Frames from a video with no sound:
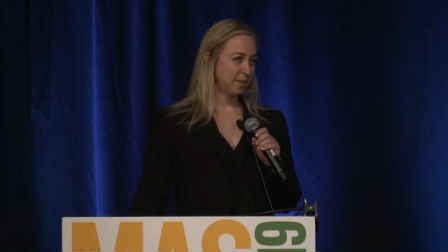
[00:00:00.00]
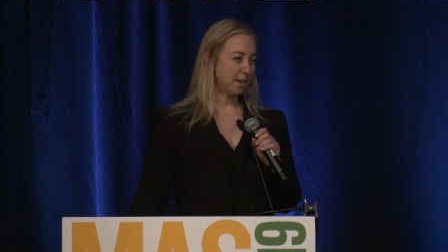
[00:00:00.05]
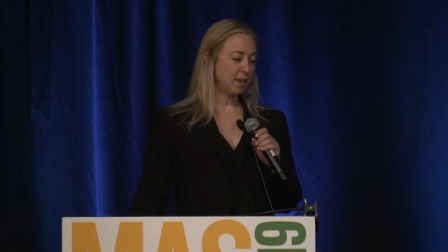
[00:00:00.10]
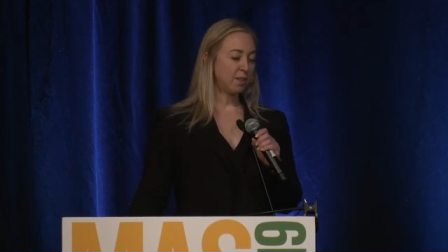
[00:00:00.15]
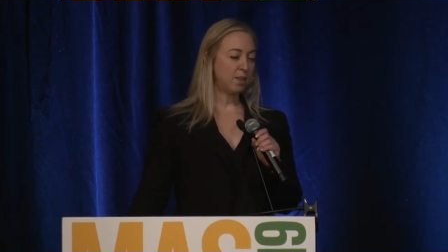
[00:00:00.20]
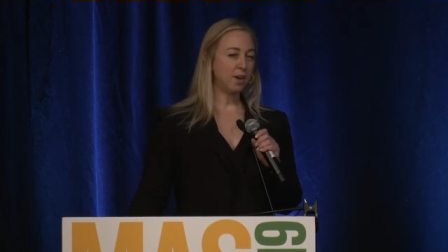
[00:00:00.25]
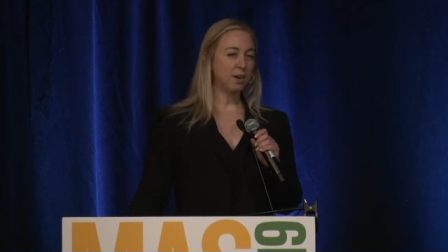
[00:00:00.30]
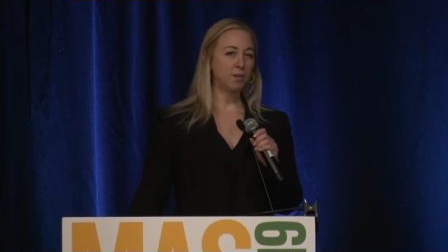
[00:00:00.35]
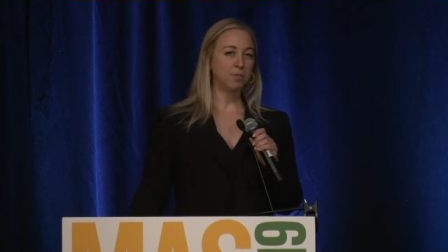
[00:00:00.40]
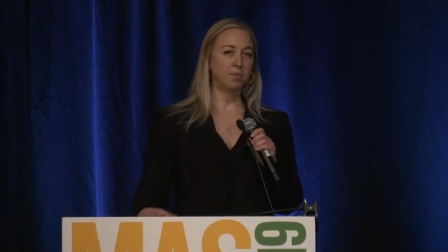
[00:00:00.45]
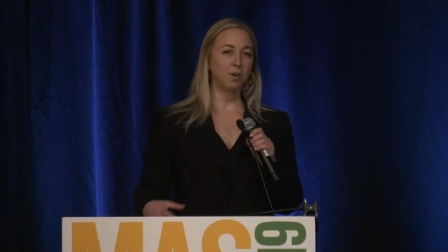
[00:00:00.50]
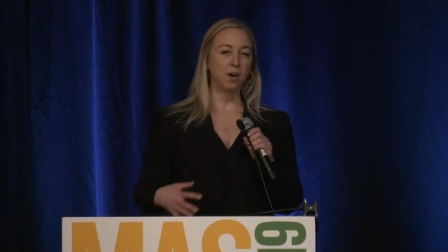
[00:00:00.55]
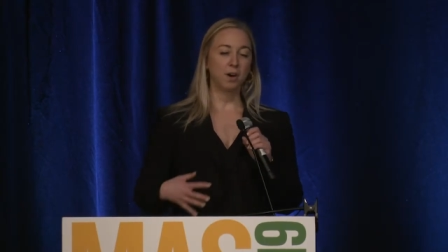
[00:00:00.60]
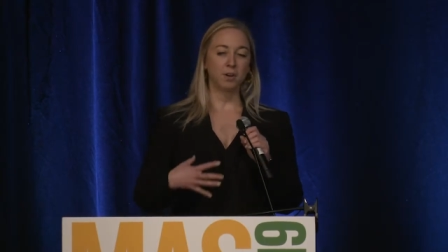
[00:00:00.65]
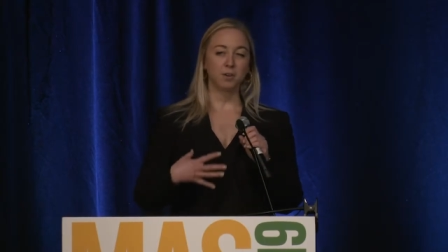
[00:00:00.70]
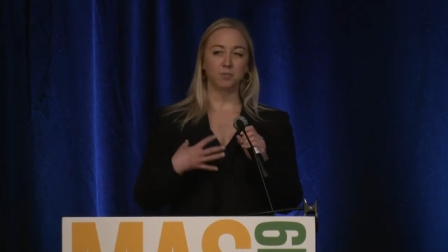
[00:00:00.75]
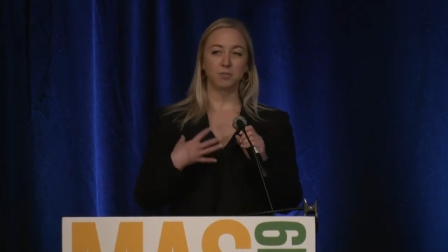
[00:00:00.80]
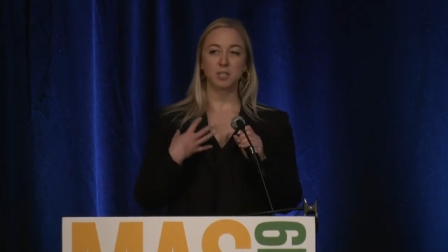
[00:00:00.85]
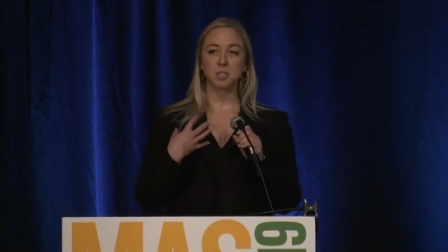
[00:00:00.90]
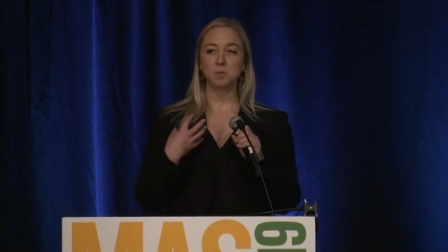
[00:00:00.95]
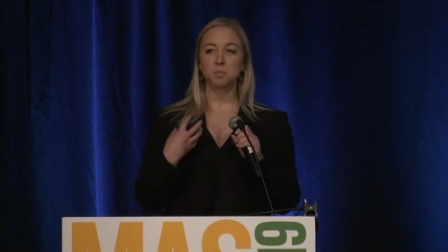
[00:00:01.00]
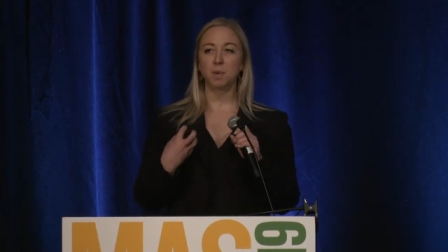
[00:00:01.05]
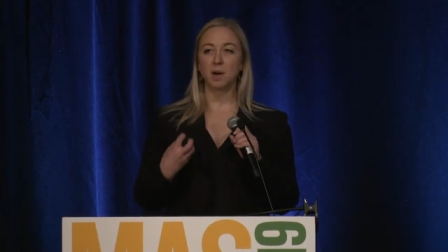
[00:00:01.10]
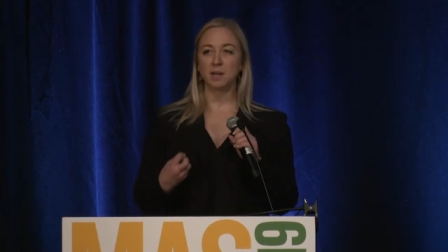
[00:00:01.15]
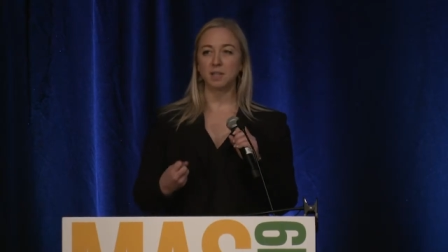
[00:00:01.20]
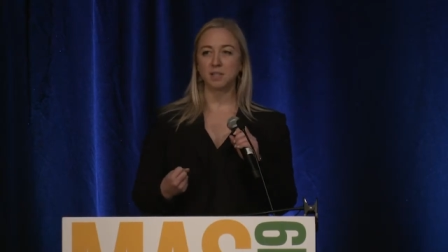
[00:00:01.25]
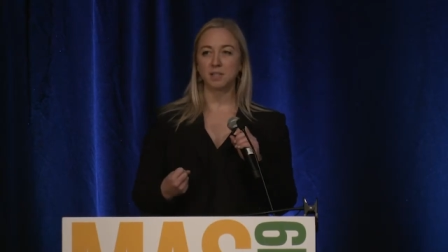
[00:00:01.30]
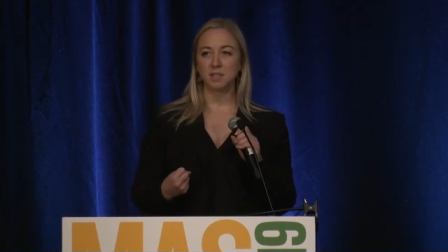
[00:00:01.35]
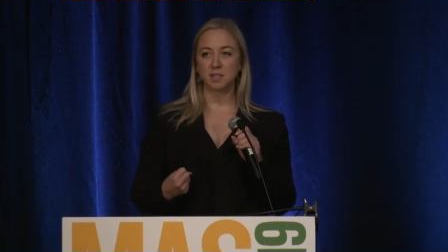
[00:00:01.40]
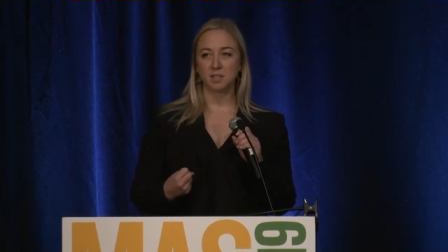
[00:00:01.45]
A lot of our
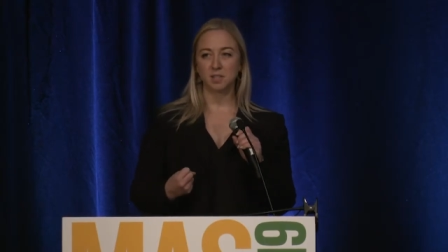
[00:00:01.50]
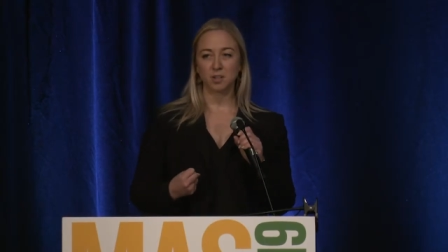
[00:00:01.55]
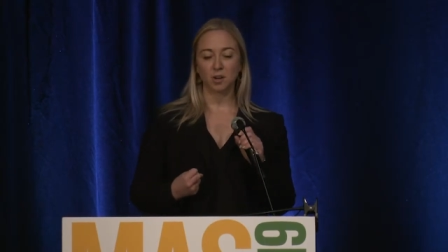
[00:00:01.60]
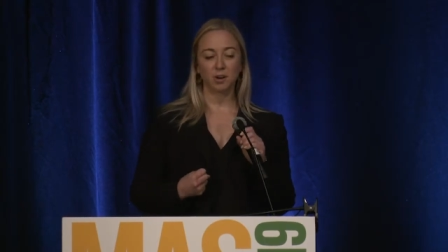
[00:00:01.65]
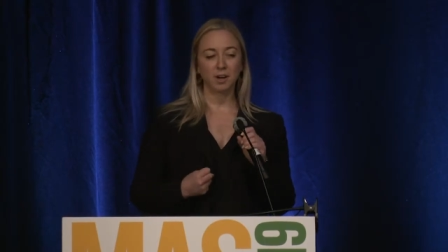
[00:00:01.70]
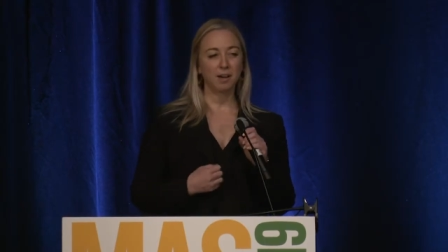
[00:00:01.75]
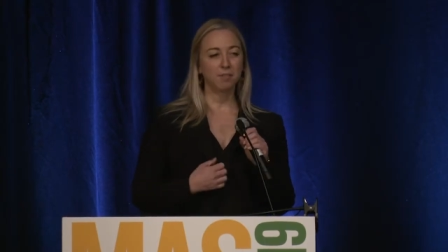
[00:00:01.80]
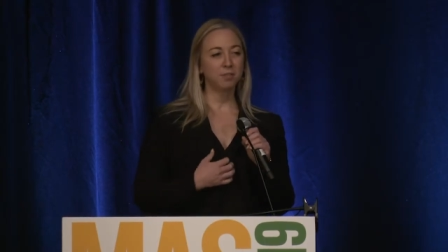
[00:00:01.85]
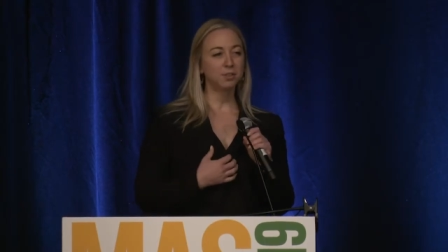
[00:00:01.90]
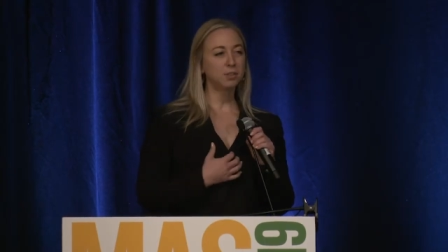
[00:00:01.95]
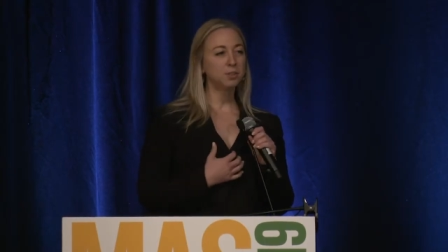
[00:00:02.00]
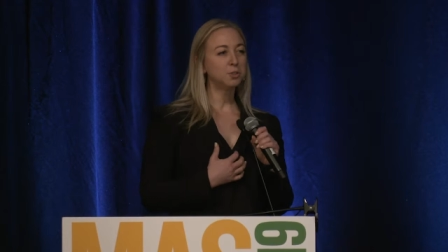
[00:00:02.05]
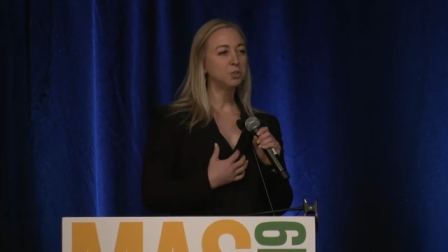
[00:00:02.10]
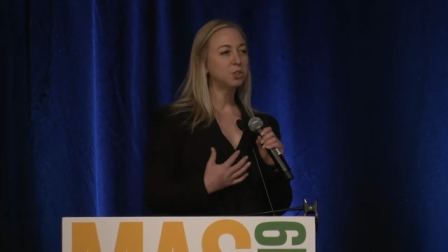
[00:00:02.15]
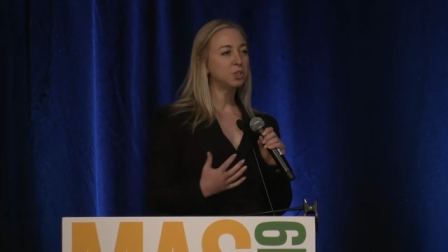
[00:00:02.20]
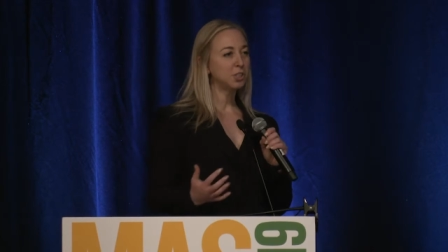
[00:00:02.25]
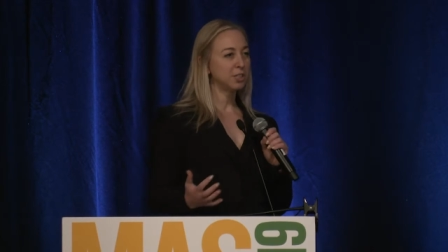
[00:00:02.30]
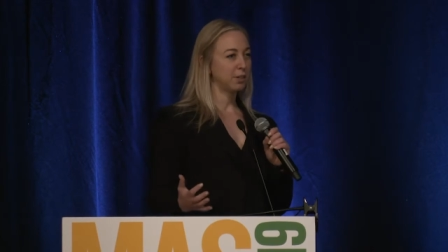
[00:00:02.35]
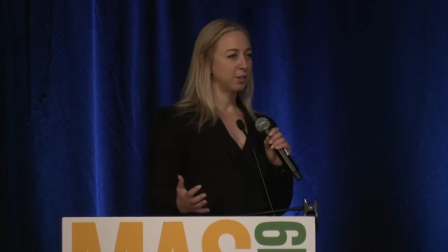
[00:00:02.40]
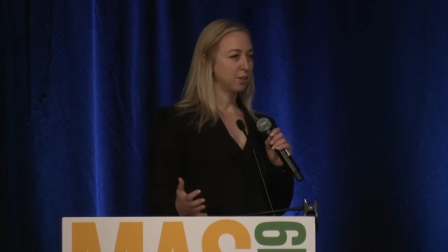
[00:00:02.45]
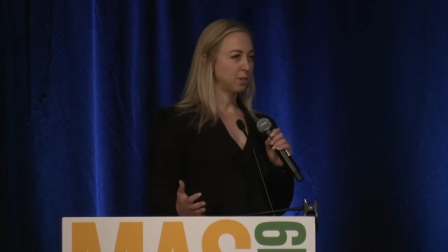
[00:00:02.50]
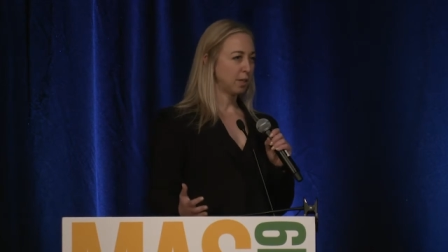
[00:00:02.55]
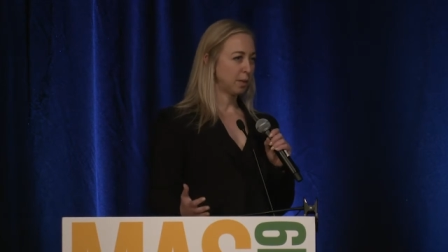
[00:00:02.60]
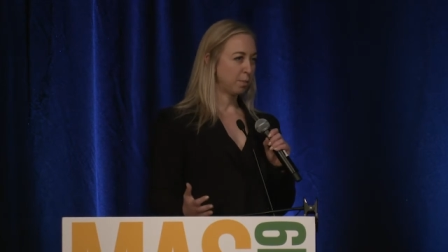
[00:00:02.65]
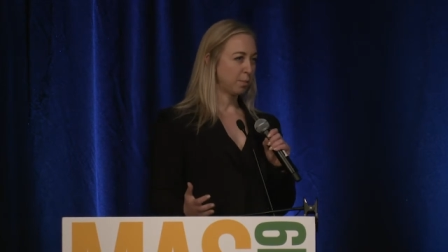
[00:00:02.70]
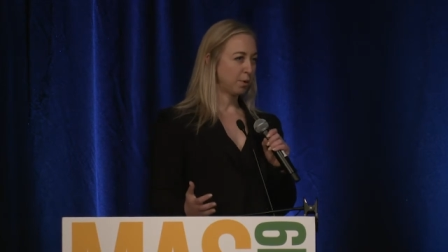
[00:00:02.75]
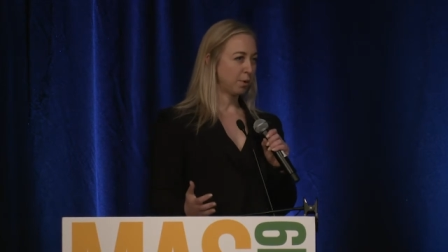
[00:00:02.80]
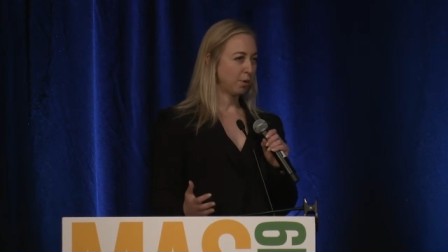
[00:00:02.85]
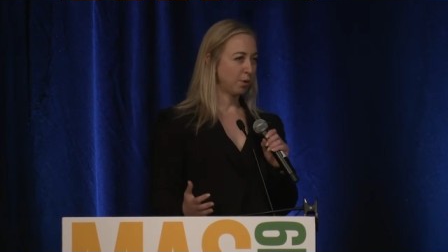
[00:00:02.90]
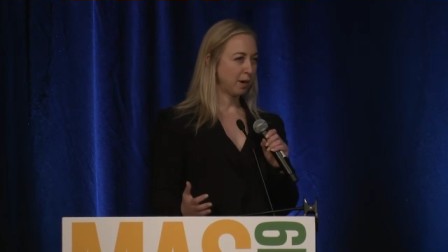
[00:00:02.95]
responses are evolutionarily
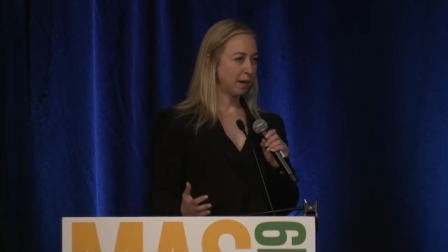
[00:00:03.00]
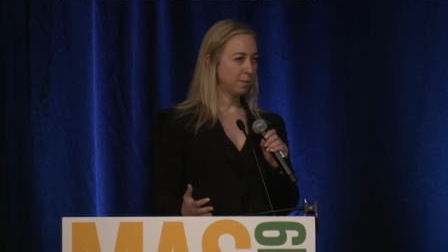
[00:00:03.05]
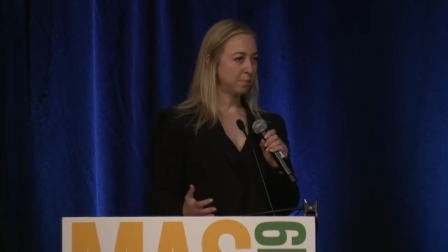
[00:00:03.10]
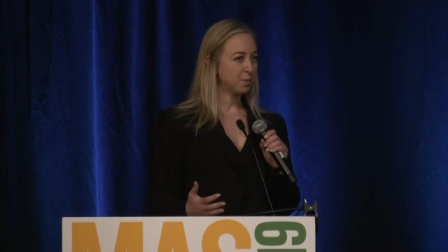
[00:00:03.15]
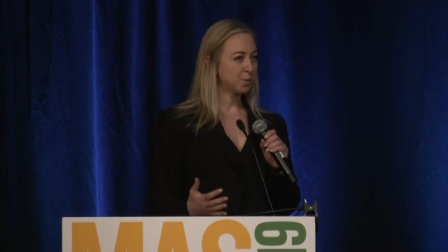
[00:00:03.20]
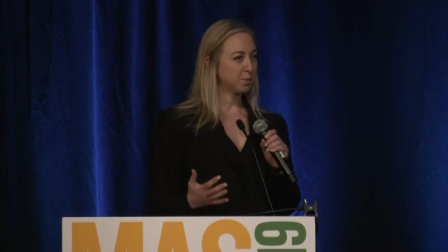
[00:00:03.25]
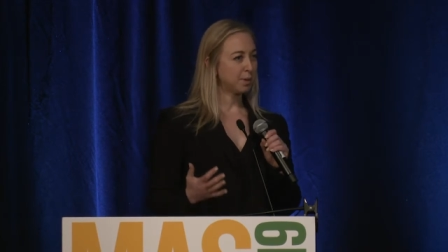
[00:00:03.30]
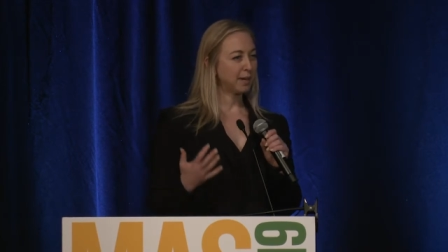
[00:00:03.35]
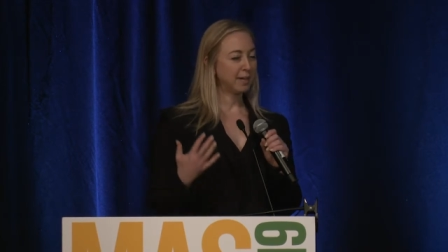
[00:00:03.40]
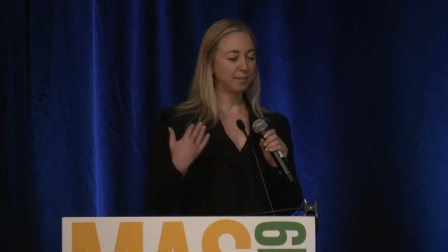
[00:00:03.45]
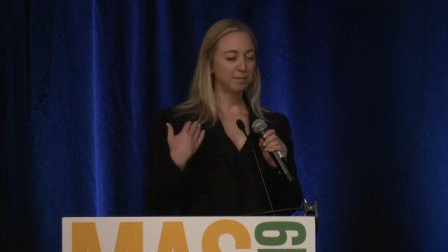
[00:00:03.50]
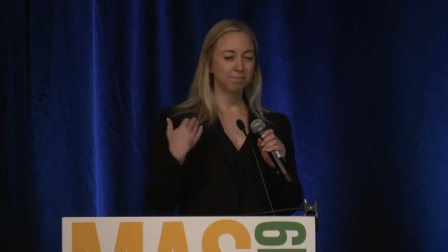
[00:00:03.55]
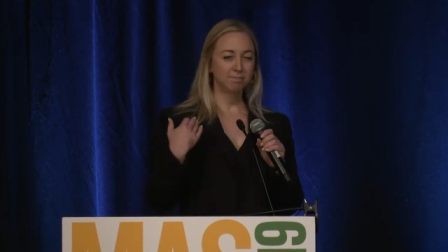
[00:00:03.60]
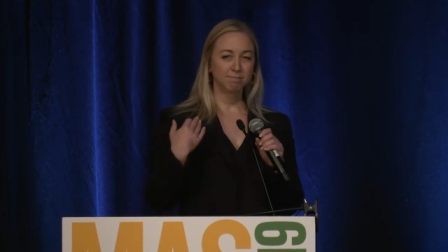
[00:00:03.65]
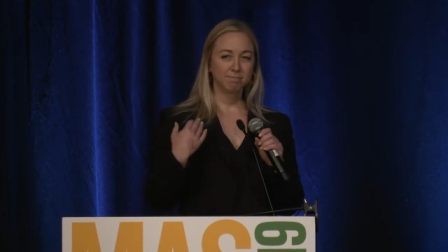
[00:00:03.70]
programmed, right?